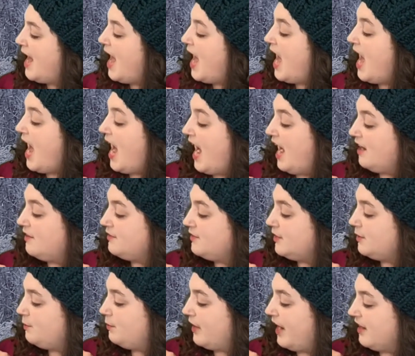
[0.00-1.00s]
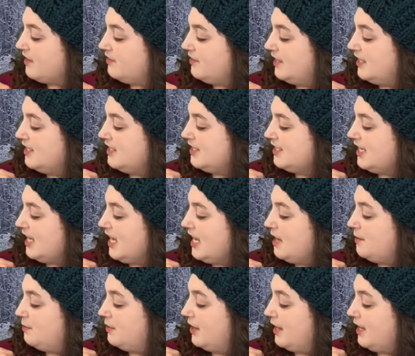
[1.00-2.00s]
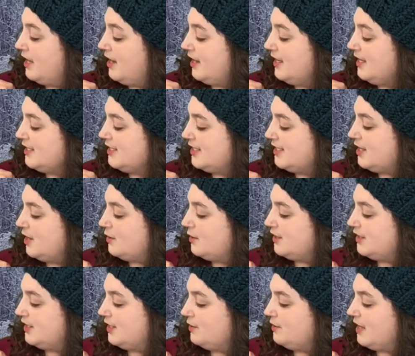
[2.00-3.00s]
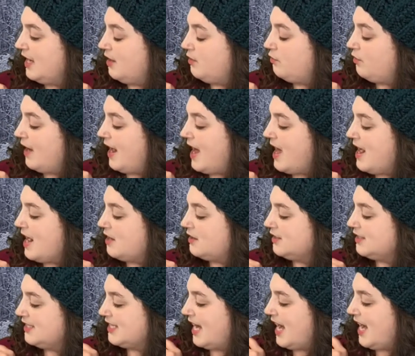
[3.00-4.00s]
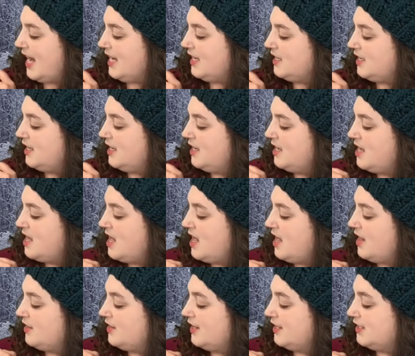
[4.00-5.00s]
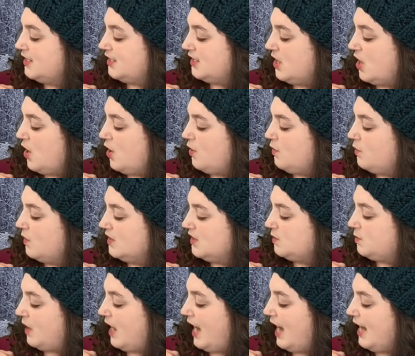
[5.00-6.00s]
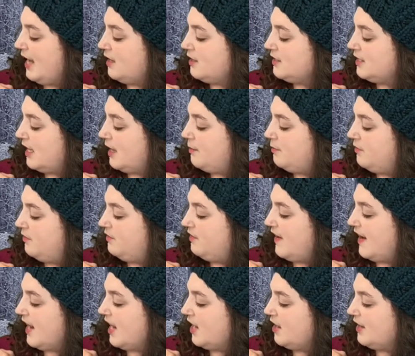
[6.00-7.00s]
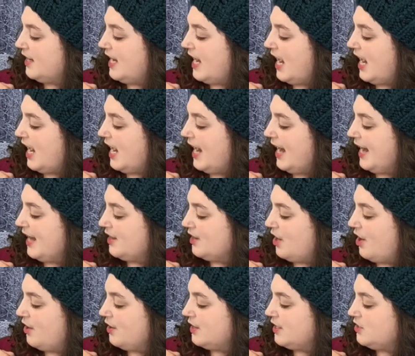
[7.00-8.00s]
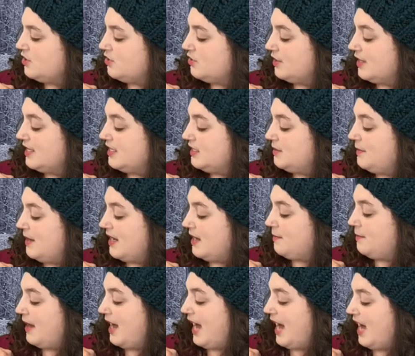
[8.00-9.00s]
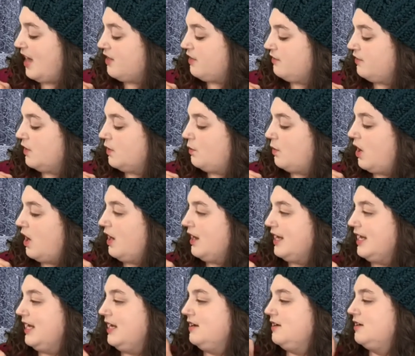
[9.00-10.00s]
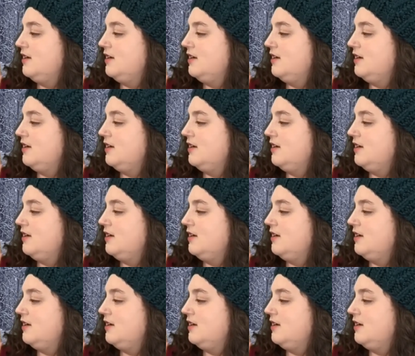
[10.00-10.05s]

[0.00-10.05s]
After breakfast, he put on his snowsuit and ran outside. The snow was piled up very high along the street to make a path for walking.